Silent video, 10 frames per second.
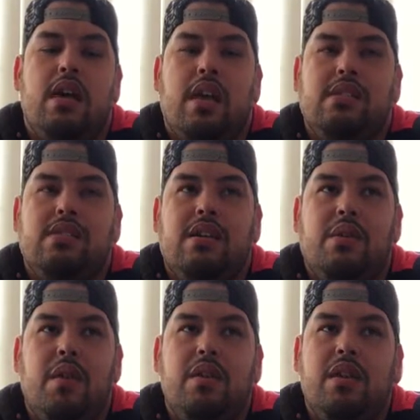Instead of
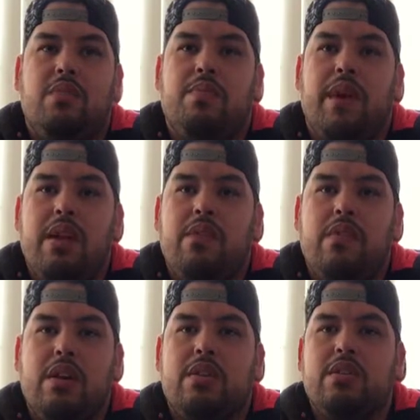giving us brand new
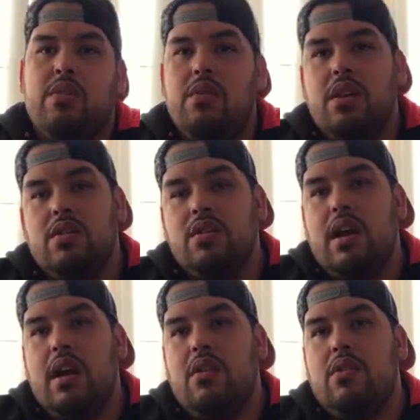figures, they're reissuing.
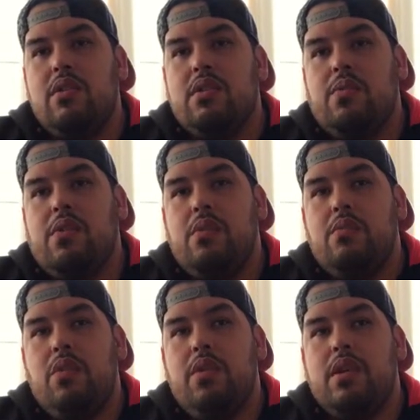I know it's for the
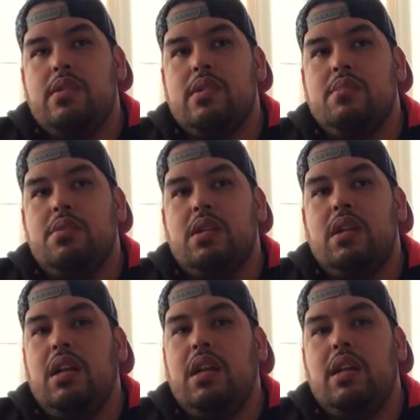movies, but
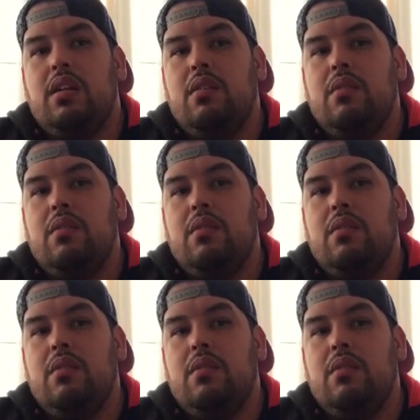like